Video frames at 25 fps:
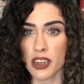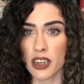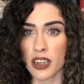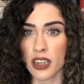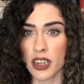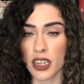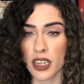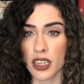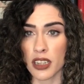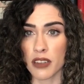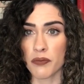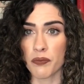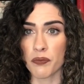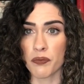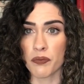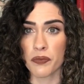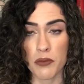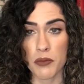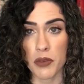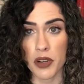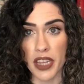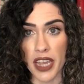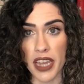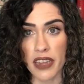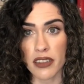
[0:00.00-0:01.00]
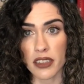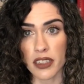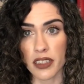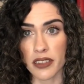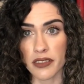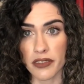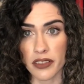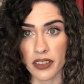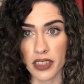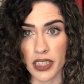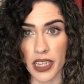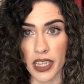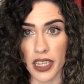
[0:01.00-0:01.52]
on Book Outlet
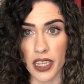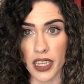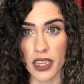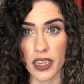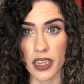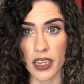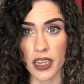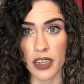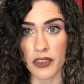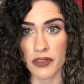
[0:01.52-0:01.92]
for like